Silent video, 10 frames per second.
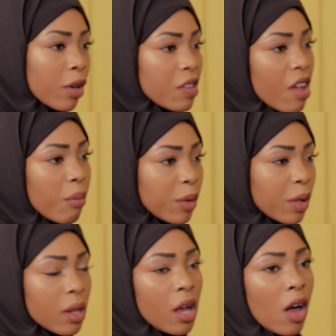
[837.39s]
For
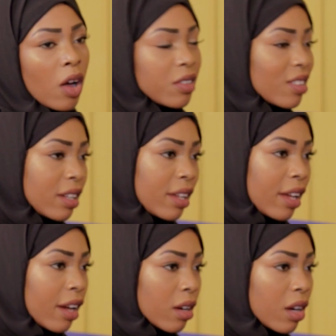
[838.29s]
example, on
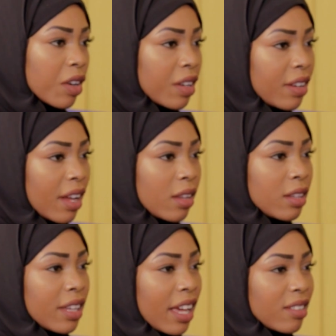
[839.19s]
Sunday I recorded, and
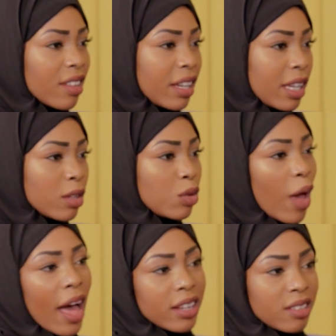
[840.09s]
in case I needed
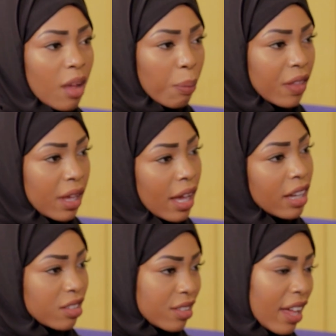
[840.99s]
to add something,
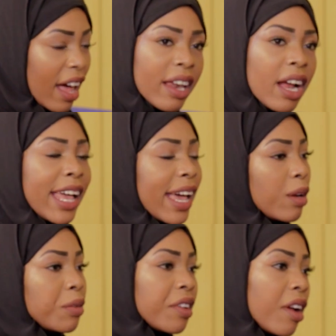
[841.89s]
I just add.
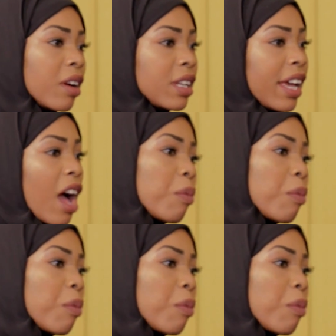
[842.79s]
And on Saturday